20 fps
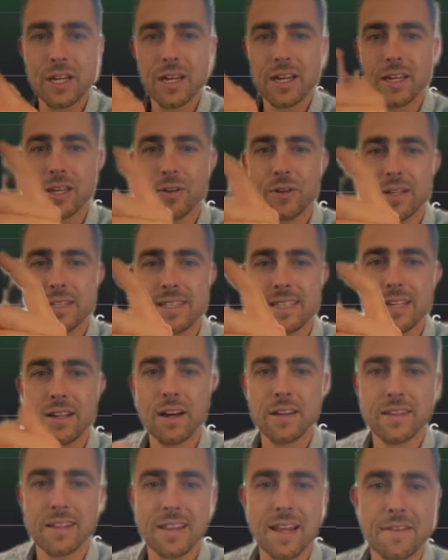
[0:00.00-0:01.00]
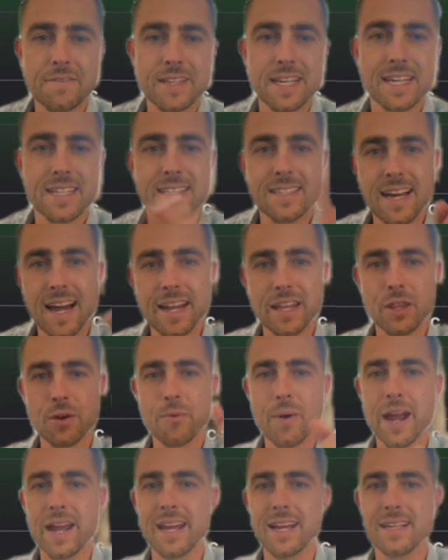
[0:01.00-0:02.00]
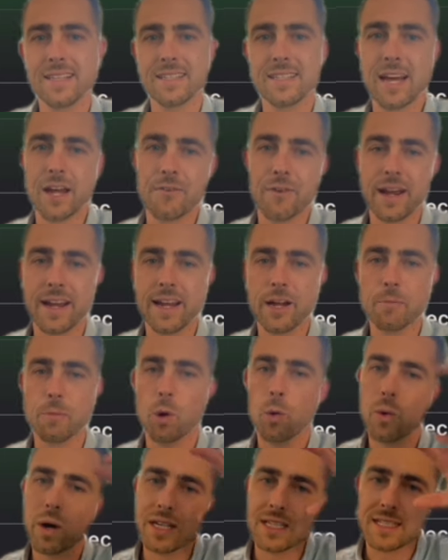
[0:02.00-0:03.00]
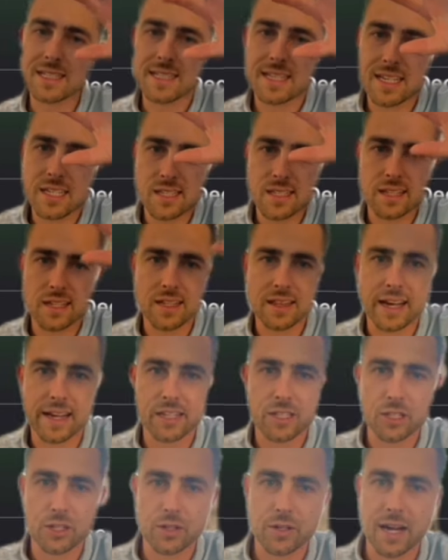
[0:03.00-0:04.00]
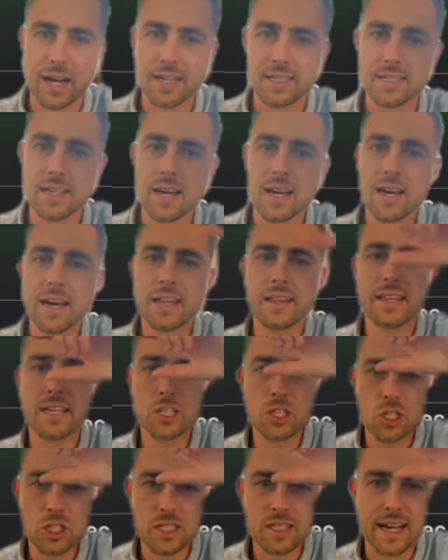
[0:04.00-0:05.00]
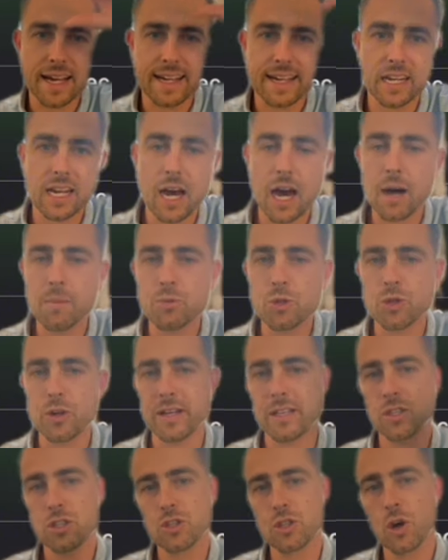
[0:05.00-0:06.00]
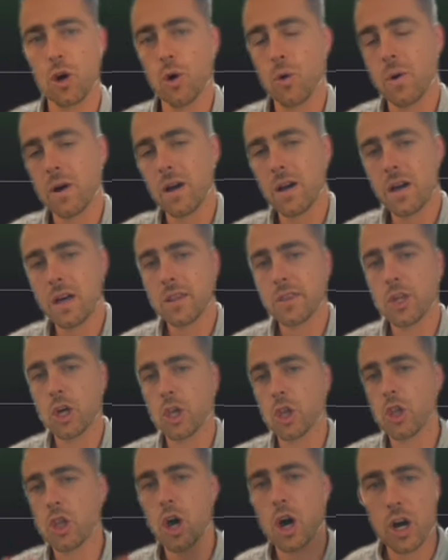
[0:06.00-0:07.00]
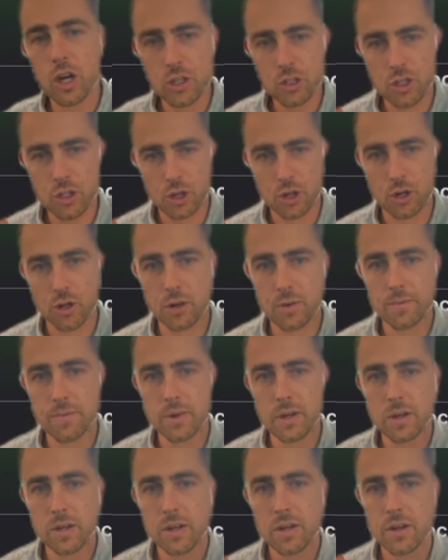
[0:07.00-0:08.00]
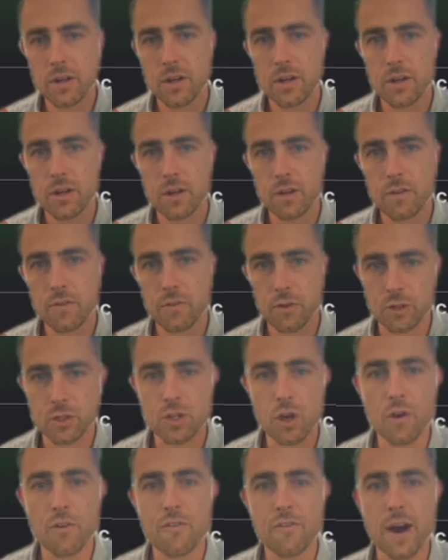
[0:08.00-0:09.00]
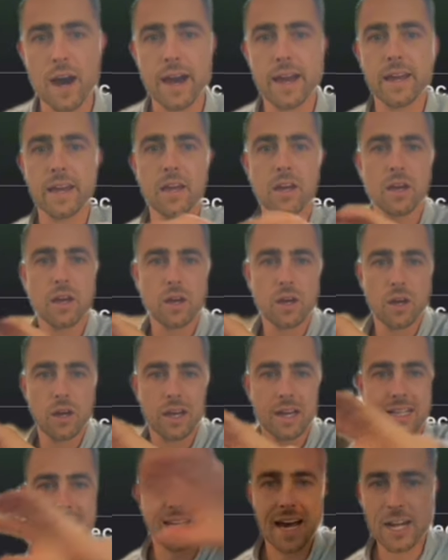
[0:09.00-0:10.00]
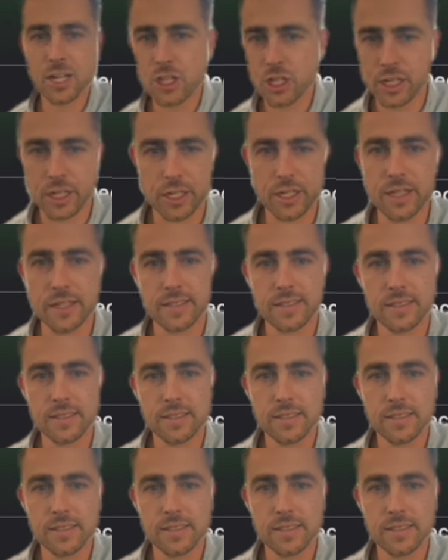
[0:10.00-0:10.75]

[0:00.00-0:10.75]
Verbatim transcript: You can see on the left-hand side and the right-hand side right here, but what does this look like to you guys? This looks like an uptrend. So the long term for SoFi is actually good.